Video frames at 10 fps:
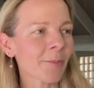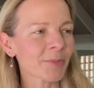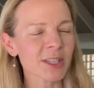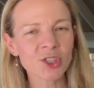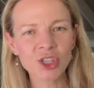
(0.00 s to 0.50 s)

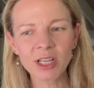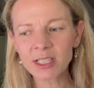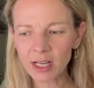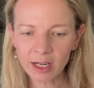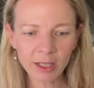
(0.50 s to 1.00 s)
this
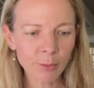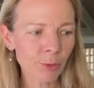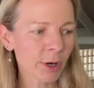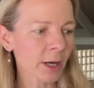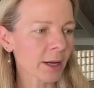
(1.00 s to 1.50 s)
cheesy onion
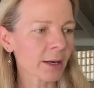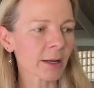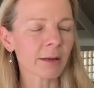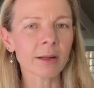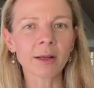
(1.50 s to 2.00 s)
bread and